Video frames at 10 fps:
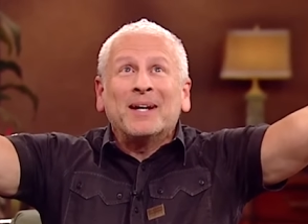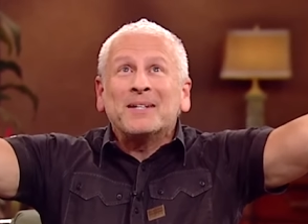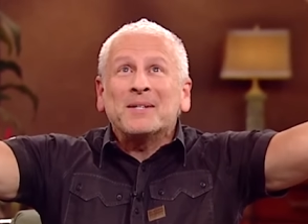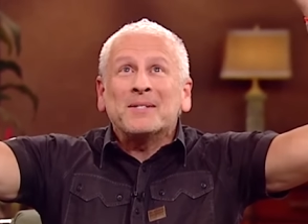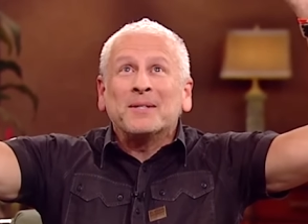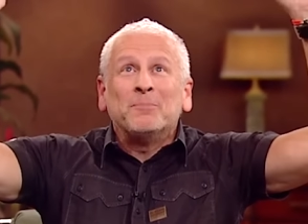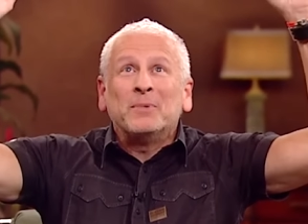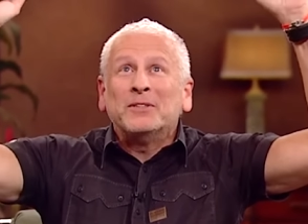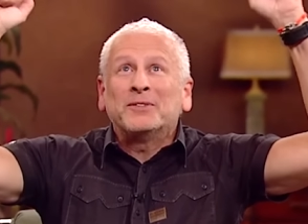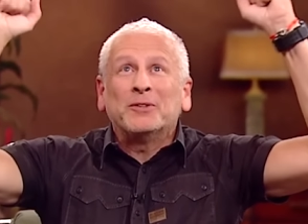and I just said,
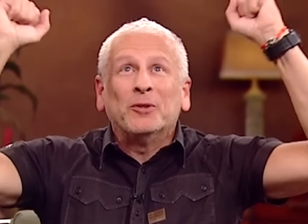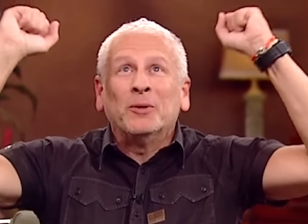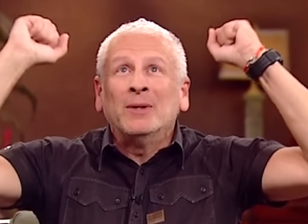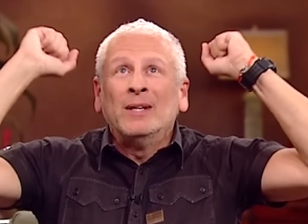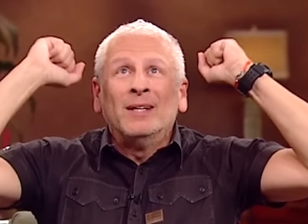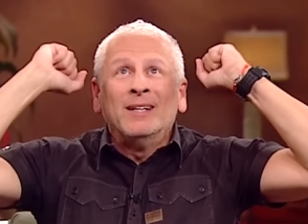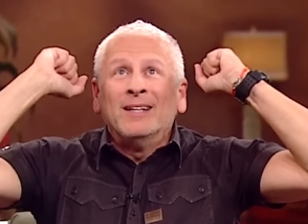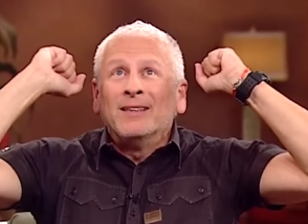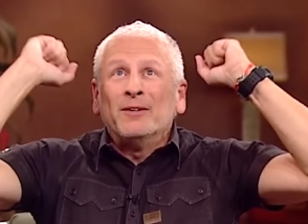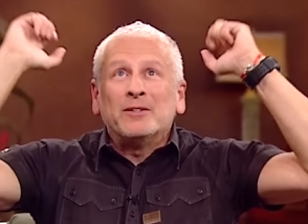Be still,
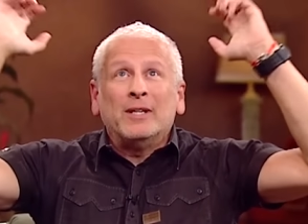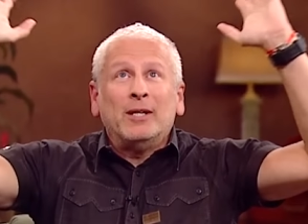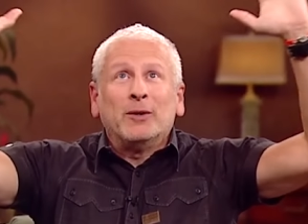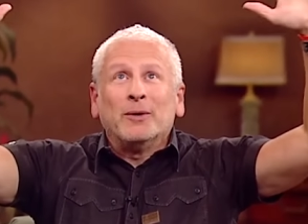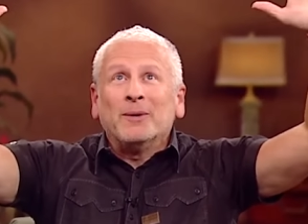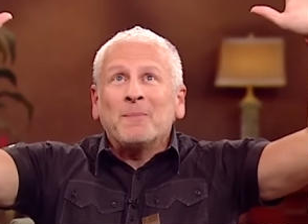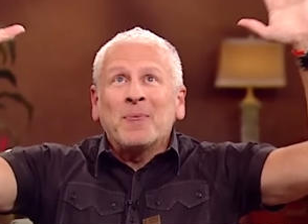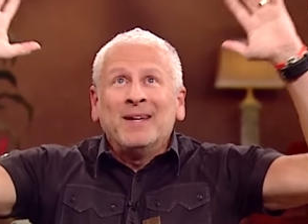there's a healer.